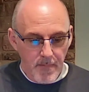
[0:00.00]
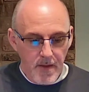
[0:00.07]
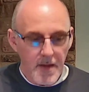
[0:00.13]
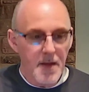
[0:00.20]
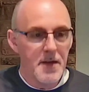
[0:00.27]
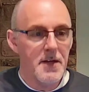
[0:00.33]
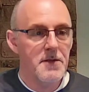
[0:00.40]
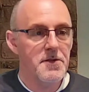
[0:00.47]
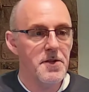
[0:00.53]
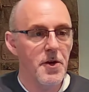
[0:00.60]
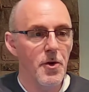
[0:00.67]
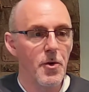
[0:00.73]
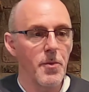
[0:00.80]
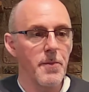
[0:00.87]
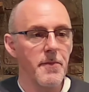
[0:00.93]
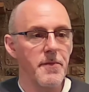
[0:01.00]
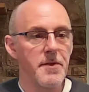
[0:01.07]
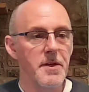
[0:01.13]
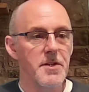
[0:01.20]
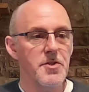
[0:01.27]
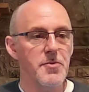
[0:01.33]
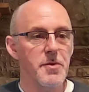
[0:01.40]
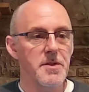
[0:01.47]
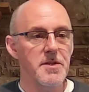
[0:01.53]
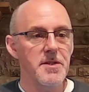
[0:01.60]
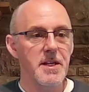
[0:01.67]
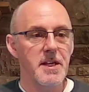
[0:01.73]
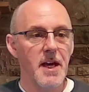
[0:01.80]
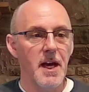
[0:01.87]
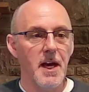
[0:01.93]
And so this was
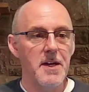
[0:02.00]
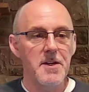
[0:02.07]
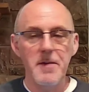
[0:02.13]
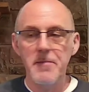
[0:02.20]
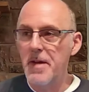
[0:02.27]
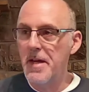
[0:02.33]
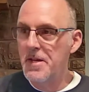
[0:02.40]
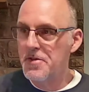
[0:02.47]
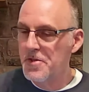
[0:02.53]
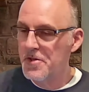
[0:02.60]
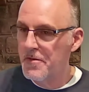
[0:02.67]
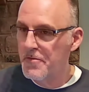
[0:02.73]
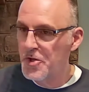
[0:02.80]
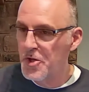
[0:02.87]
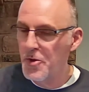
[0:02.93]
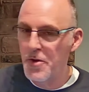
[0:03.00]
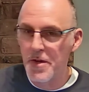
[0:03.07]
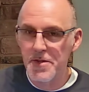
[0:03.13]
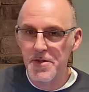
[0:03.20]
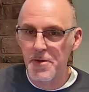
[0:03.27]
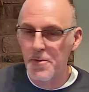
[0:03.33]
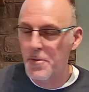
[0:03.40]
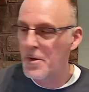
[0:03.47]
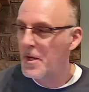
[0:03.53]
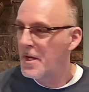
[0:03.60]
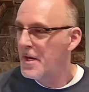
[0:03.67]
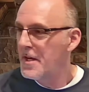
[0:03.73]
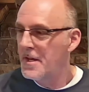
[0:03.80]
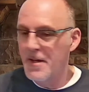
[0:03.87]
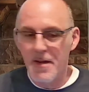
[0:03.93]
the condemnation of Judah. So
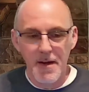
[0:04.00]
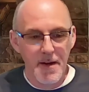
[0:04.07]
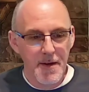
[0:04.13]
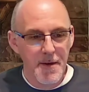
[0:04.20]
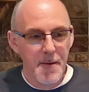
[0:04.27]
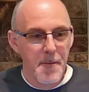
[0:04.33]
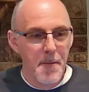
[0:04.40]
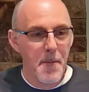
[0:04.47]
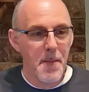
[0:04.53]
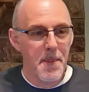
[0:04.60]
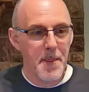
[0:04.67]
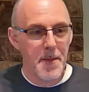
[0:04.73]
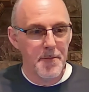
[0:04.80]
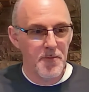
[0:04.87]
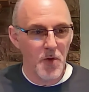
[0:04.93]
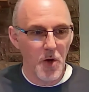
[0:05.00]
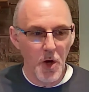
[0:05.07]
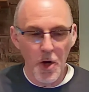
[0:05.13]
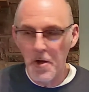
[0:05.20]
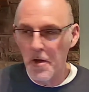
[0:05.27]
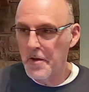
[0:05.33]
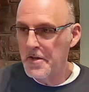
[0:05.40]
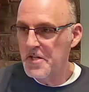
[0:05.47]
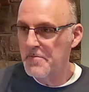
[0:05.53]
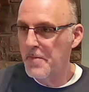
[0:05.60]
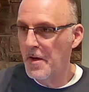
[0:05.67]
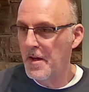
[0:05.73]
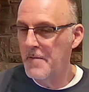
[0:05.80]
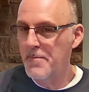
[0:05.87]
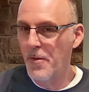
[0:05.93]
all of these
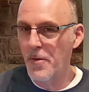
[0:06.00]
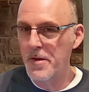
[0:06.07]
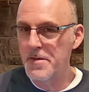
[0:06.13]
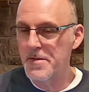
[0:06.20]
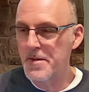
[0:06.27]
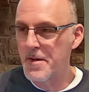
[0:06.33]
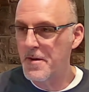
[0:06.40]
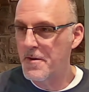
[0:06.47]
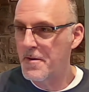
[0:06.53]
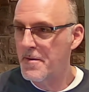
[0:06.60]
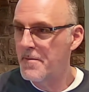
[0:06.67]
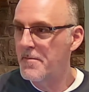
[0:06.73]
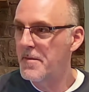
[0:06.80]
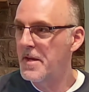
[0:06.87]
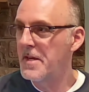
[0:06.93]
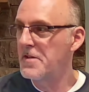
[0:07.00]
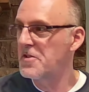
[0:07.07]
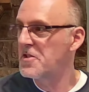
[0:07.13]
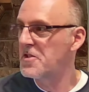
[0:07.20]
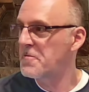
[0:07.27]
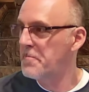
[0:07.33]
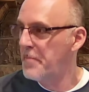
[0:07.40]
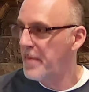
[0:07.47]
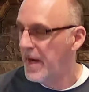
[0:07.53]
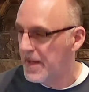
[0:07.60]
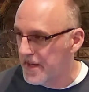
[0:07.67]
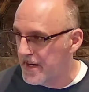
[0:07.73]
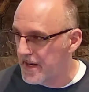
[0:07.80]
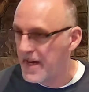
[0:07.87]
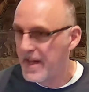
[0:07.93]
bullet points here, he's
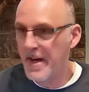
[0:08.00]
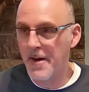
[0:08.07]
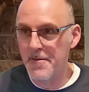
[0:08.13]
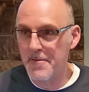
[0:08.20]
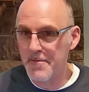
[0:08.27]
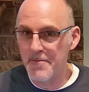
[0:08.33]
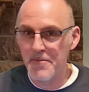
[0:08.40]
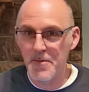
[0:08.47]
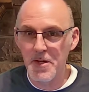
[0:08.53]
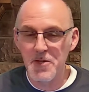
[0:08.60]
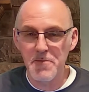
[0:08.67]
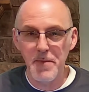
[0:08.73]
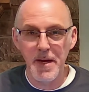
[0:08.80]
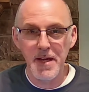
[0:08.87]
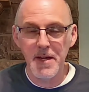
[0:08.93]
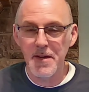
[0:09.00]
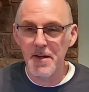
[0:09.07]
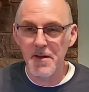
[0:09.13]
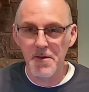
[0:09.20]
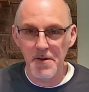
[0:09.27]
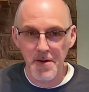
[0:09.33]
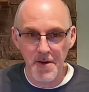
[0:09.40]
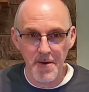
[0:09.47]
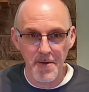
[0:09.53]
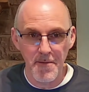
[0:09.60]
spelling it out. He's making it clear.